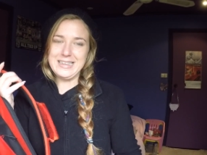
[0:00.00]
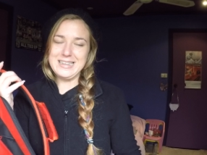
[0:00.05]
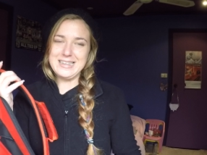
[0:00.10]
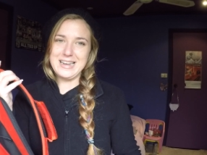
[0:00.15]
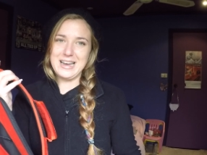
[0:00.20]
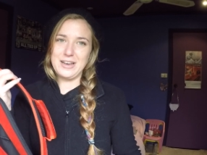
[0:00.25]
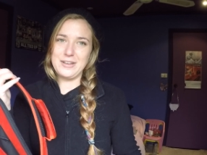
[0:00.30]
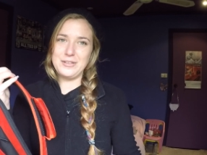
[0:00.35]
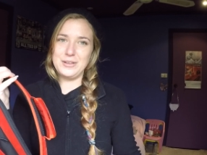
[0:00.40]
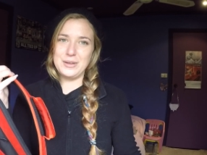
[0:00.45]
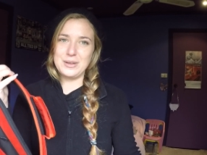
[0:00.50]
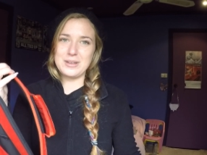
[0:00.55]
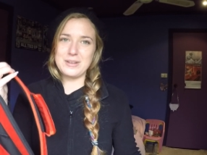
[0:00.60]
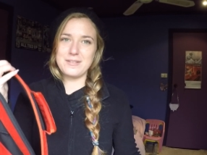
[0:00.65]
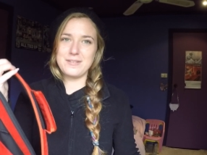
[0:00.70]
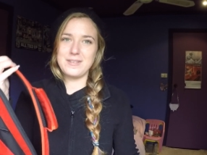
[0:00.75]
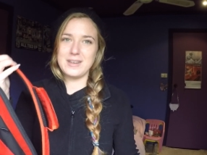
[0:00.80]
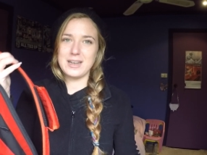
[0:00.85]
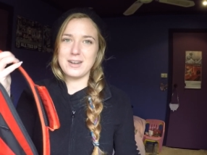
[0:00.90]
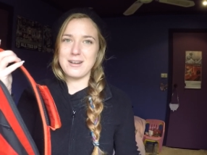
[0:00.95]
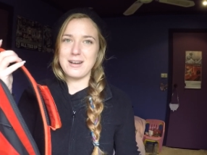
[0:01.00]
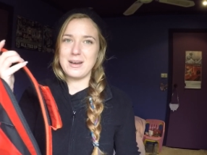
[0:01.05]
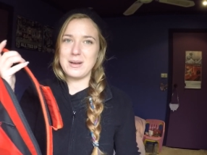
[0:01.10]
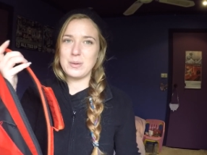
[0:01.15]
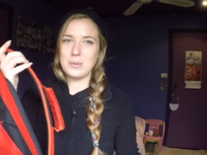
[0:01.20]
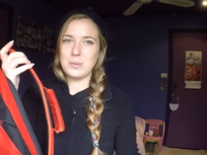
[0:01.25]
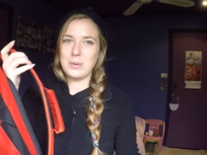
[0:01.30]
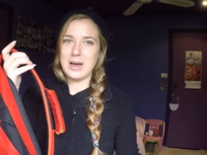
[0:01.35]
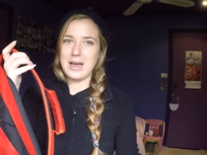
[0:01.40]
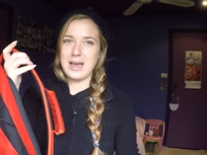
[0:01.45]
Now, if you can figure out
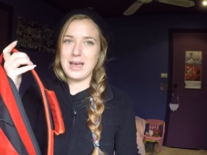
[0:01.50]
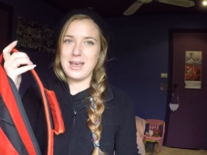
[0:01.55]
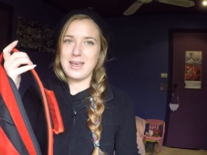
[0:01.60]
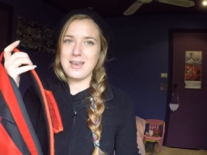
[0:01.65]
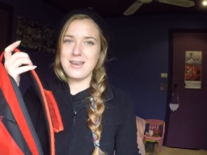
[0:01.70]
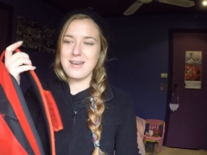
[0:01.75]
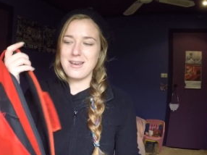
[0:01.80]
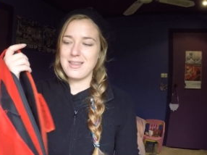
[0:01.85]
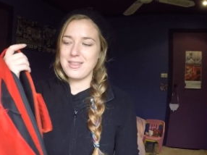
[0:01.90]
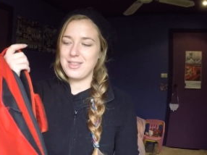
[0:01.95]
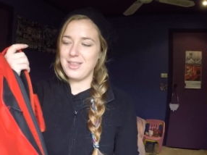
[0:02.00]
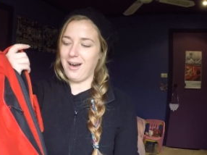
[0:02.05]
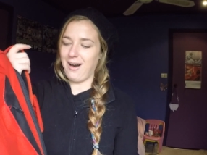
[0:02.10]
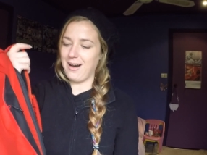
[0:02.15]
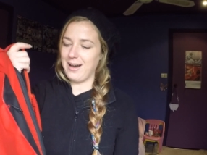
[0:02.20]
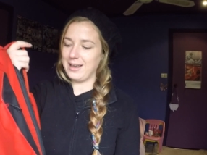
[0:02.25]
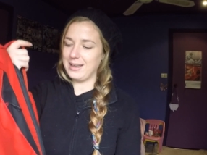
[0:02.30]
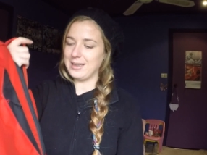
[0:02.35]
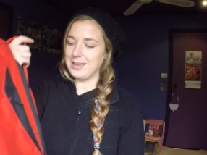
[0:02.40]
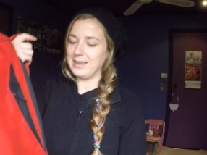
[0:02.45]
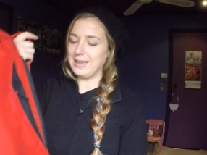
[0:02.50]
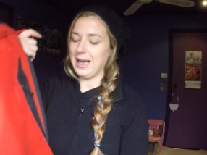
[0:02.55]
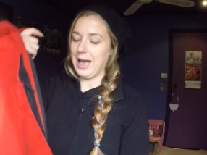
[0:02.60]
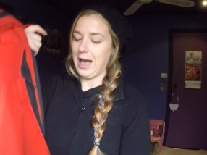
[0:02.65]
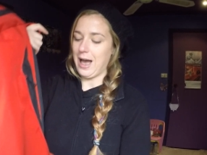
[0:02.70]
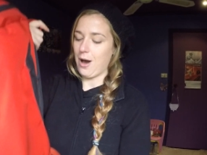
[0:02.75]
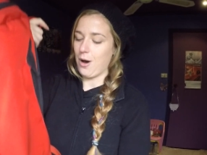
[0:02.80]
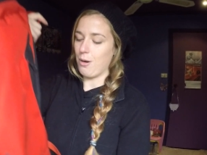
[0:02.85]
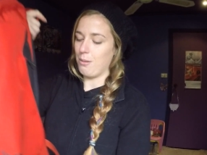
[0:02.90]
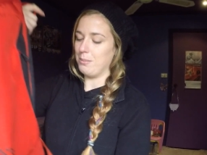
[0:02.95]
a way that I can get
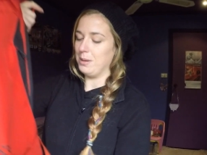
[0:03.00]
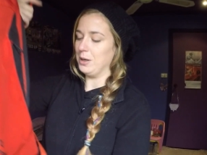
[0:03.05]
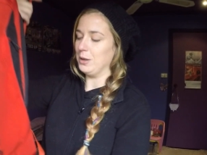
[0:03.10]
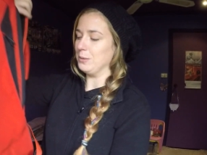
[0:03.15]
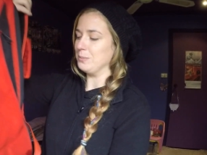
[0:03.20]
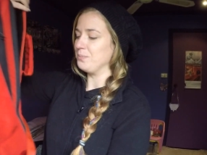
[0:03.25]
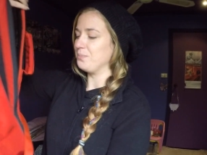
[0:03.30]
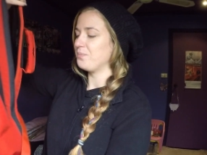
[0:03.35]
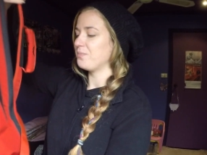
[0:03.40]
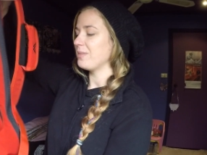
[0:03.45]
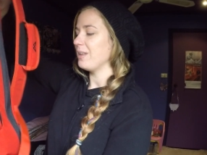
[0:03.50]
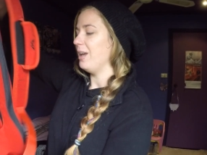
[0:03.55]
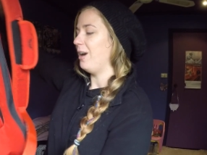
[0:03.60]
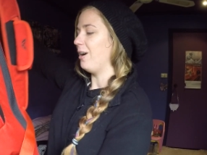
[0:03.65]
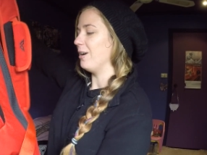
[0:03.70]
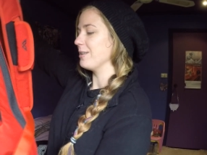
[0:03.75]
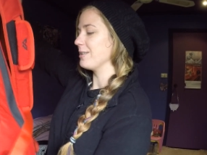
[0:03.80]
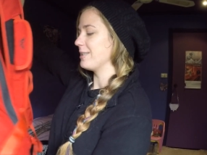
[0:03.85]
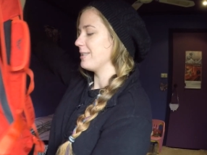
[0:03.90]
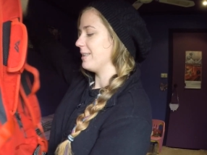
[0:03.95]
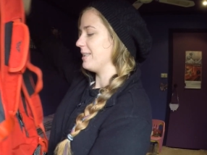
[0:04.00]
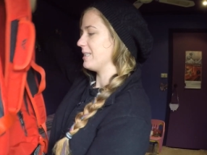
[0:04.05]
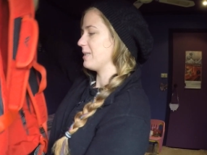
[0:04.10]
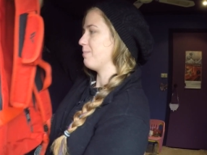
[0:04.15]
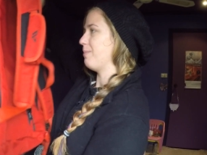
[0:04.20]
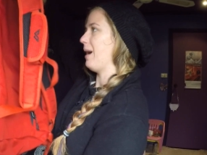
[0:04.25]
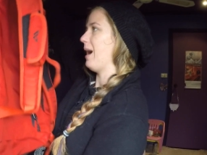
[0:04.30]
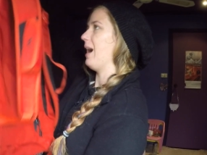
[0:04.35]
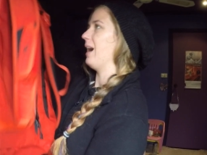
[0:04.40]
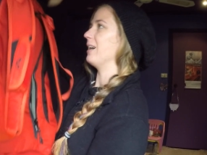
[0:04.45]
Elmo onto this
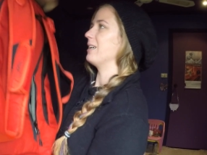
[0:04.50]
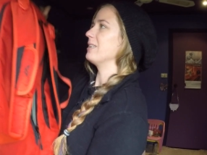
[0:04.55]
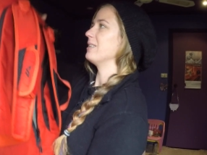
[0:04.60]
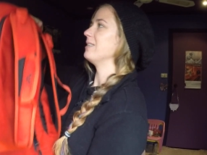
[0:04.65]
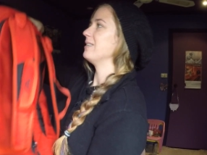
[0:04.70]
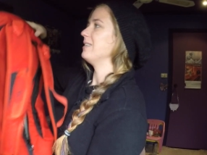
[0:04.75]
bag